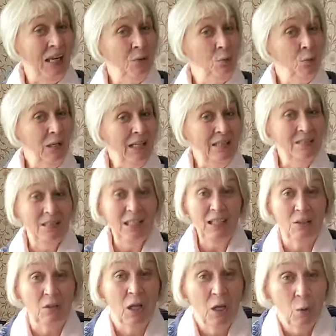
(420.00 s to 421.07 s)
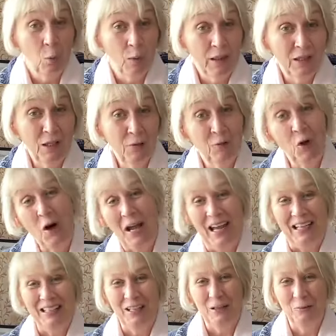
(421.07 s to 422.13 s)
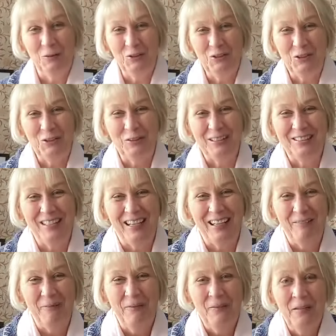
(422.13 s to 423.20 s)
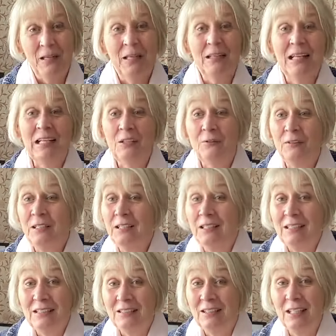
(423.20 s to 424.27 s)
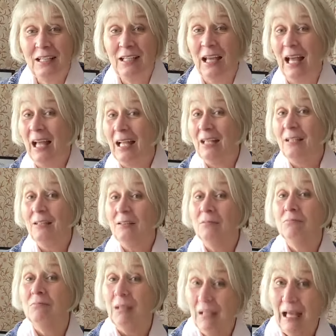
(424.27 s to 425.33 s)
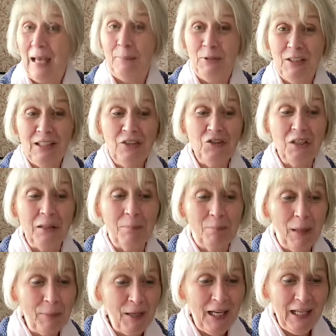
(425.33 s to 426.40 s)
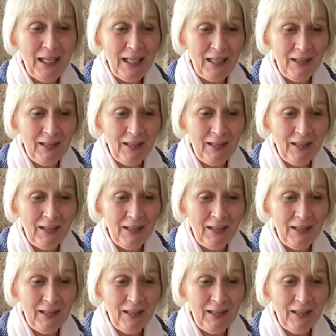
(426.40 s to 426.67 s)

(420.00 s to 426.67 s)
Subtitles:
and indeed, whether you've got any other ones you could share. Thanks for listening, and happy teaching. Bye-bye.